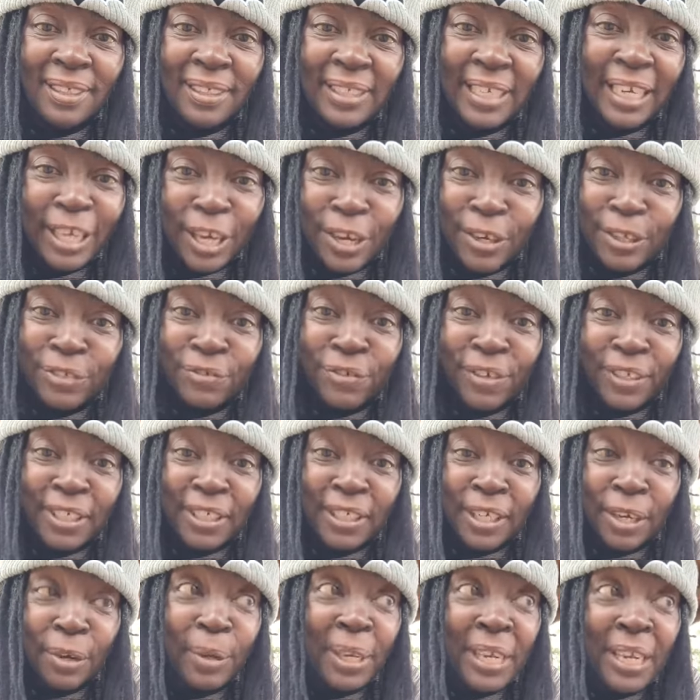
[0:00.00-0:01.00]
that goes for
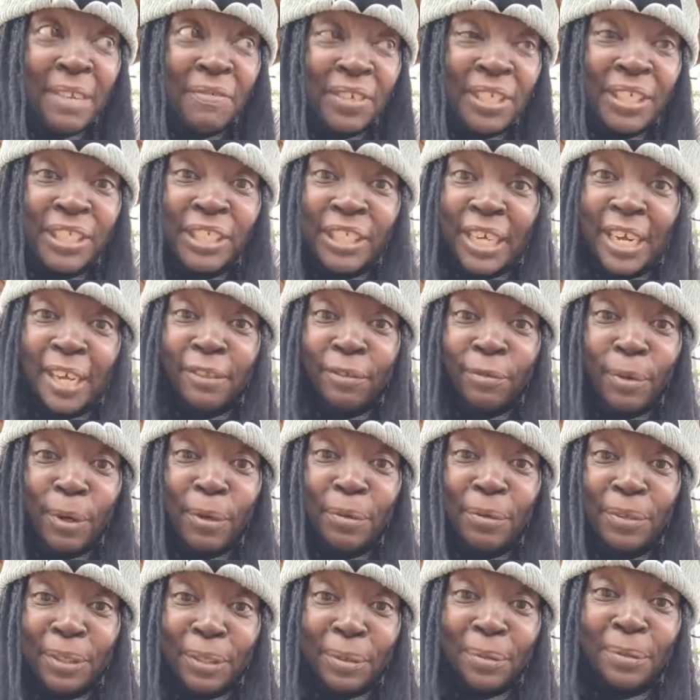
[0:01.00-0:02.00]
the dough. Even
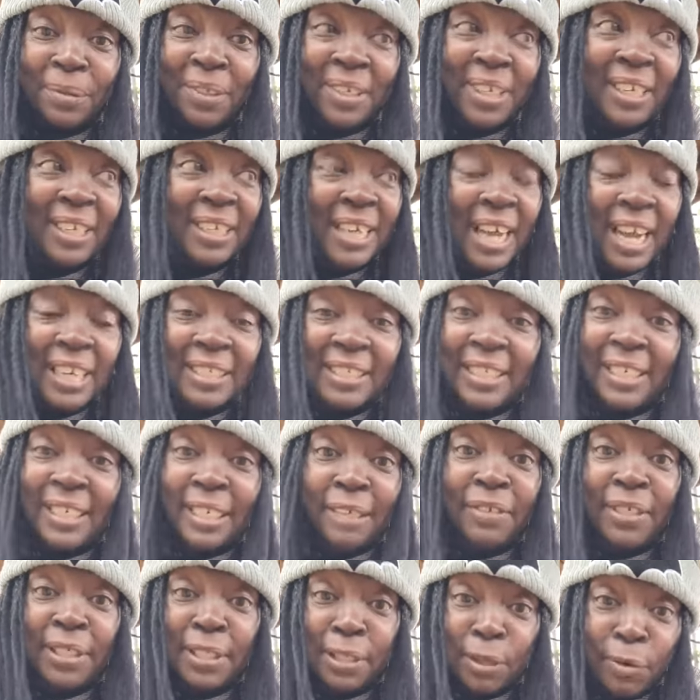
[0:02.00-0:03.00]
Jethro knew not to
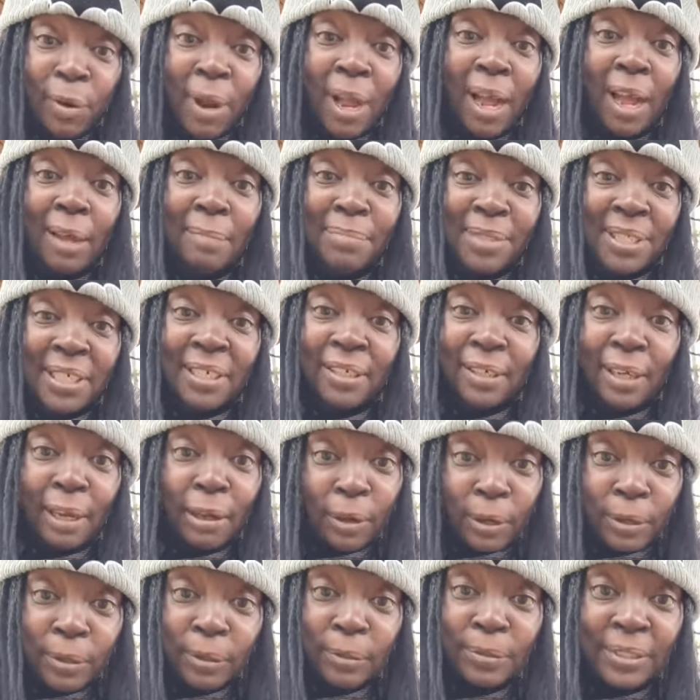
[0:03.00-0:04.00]
give his crops to the
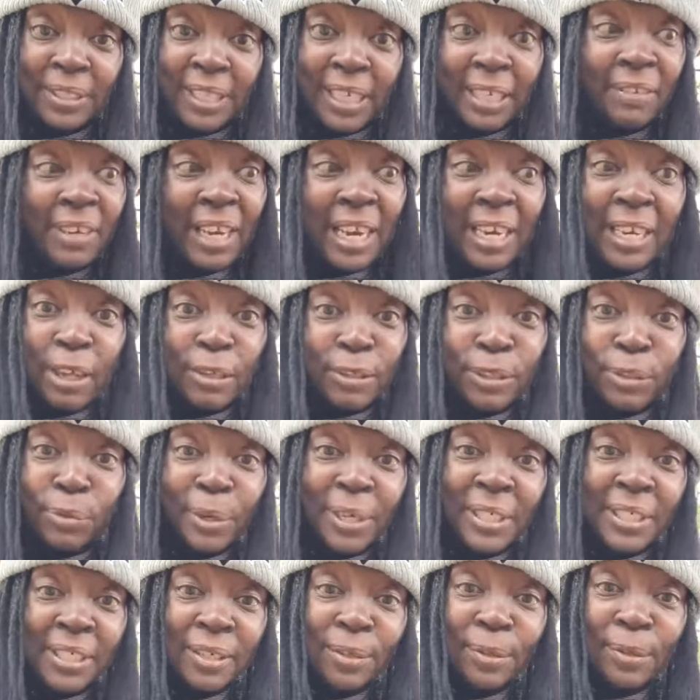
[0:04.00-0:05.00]
hoes. And those
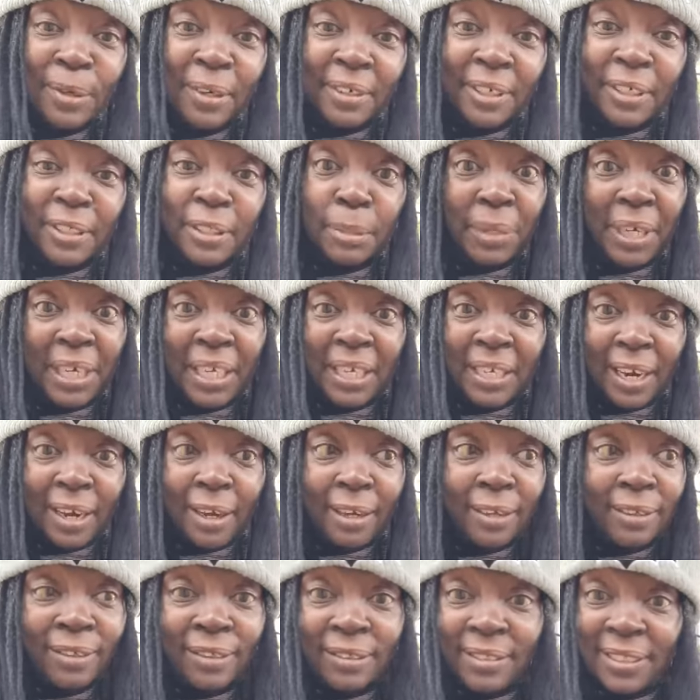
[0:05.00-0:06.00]
were his daughters, but he
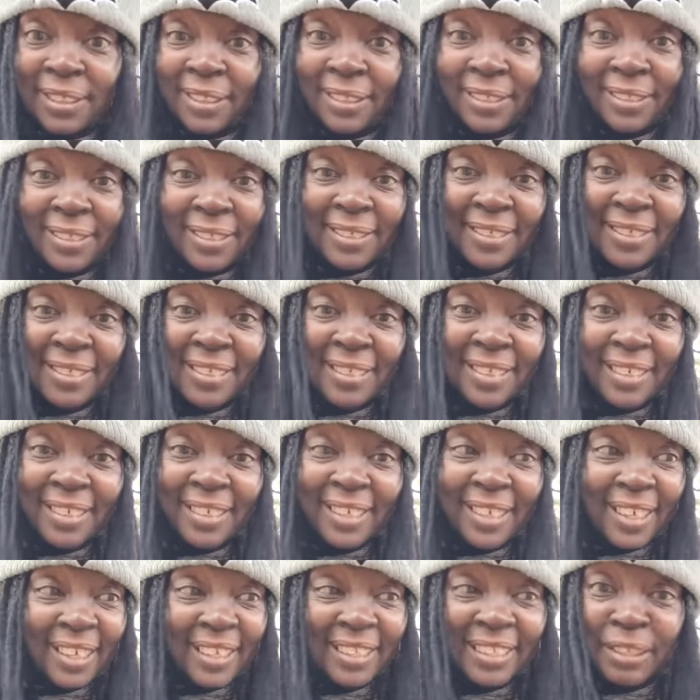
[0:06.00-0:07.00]
knows.
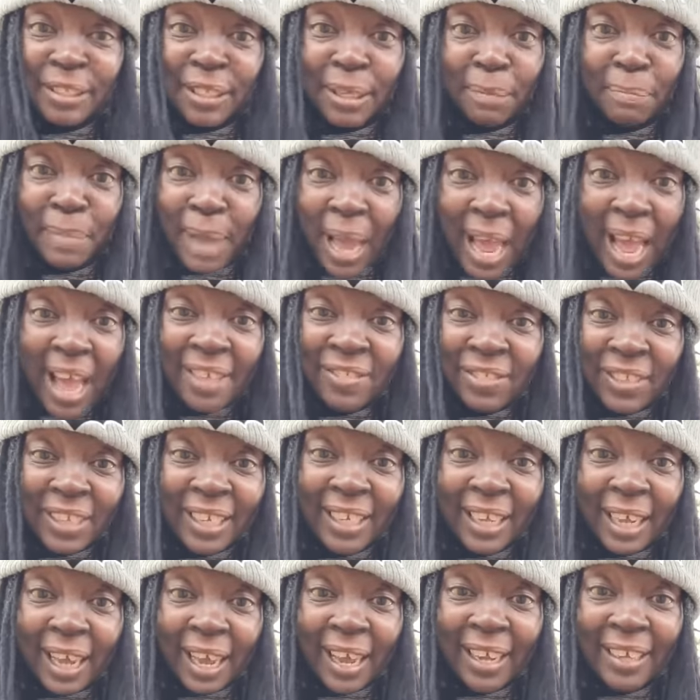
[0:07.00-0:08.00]
There's a math
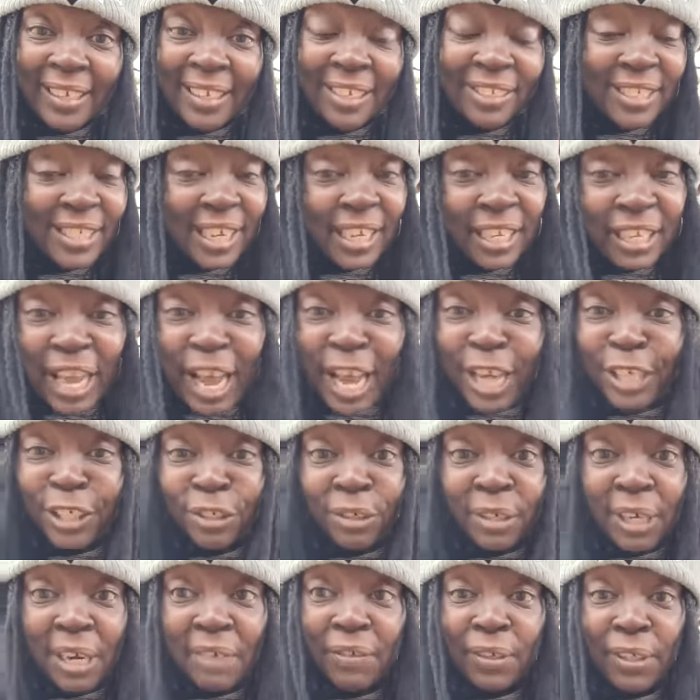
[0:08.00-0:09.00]
in that. There's a class
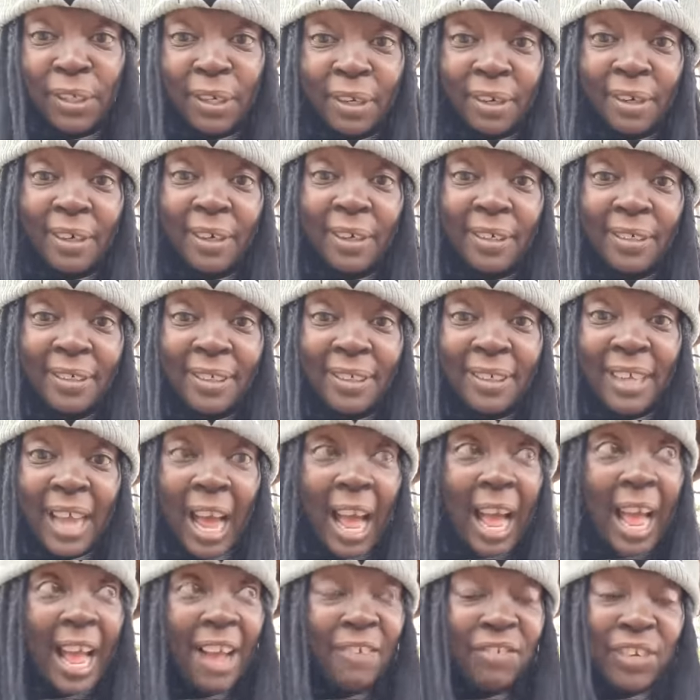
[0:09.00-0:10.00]
you never learn.
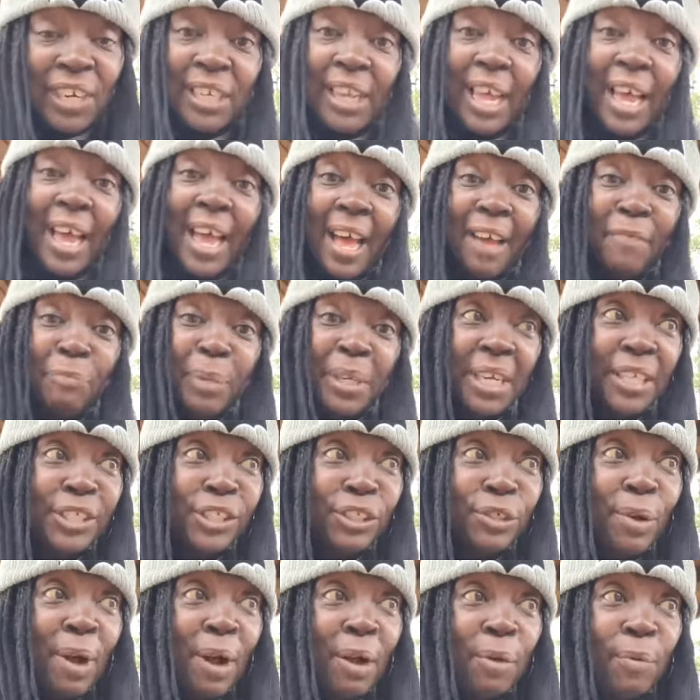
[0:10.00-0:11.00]
I have to laugh
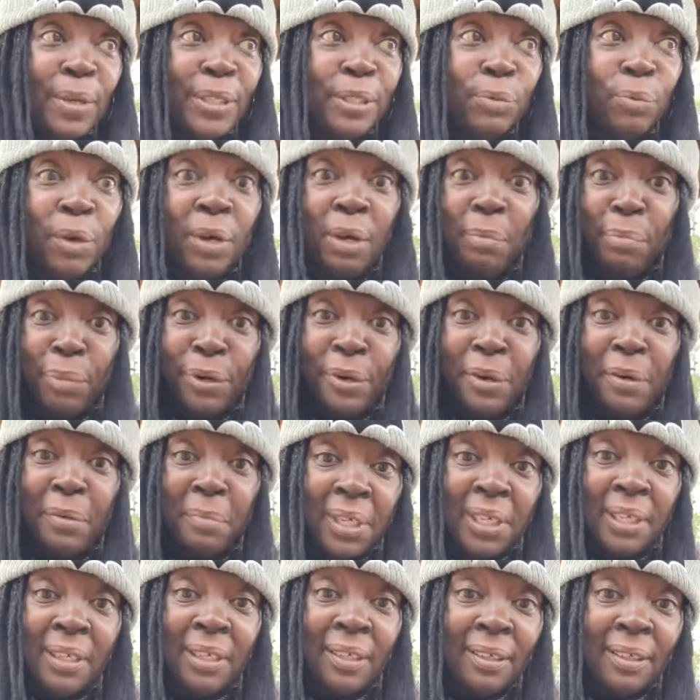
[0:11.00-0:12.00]
because you always want to burn
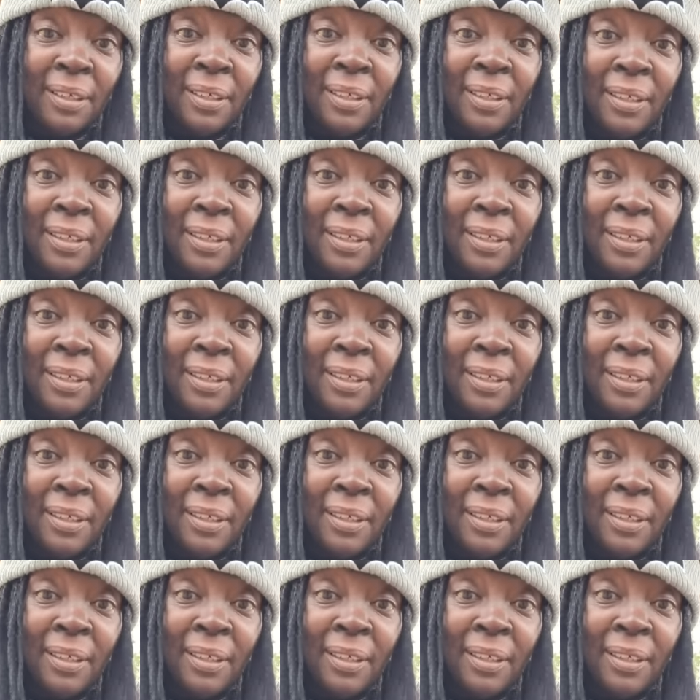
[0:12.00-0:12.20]
me.